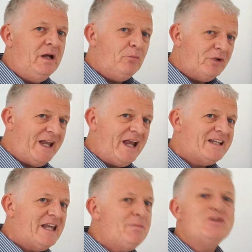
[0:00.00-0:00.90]
But again,
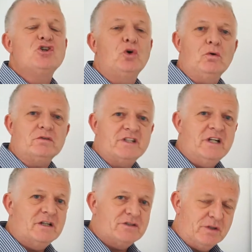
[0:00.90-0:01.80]
keep it short,
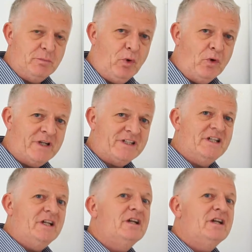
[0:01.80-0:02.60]
to the point.